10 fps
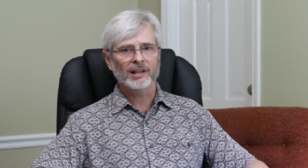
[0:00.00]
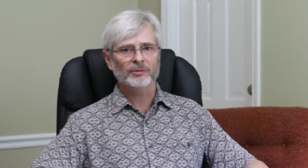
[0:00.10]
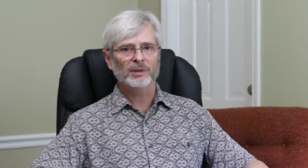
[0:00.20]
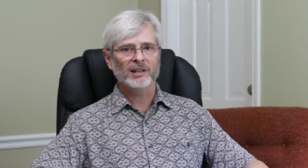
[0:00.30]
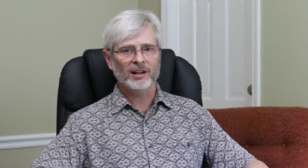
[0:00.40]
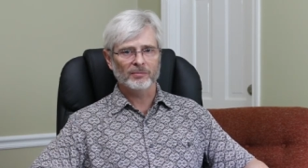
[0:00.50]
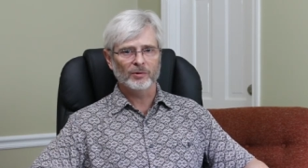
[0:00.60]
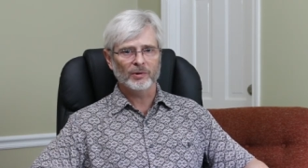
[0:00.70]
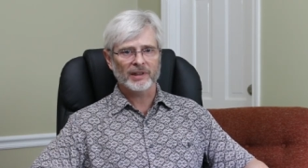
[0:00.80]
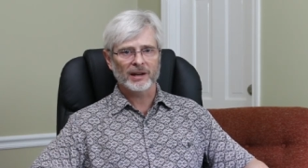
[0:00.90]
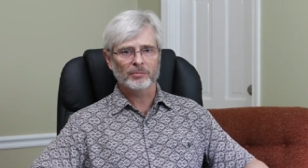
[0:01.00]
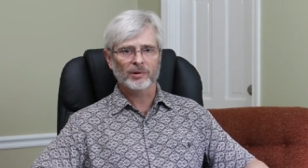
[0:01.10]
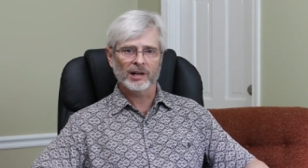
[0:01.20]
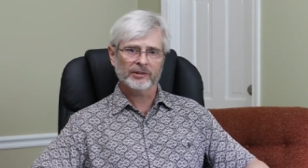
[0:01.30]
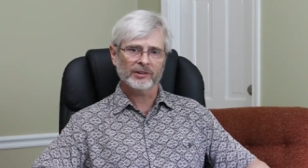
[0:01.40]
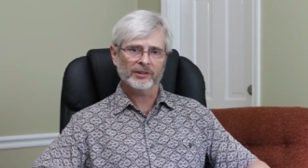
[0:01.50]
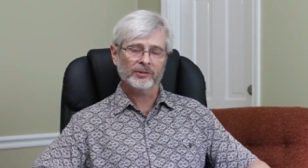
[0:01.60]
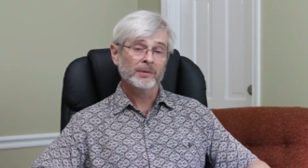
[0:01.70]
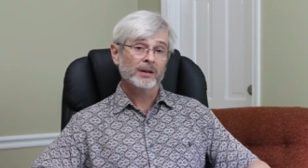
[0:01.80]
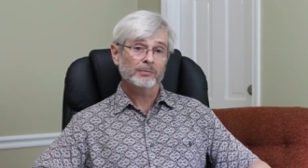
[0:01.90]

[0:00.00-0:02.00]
has been helpful with that process,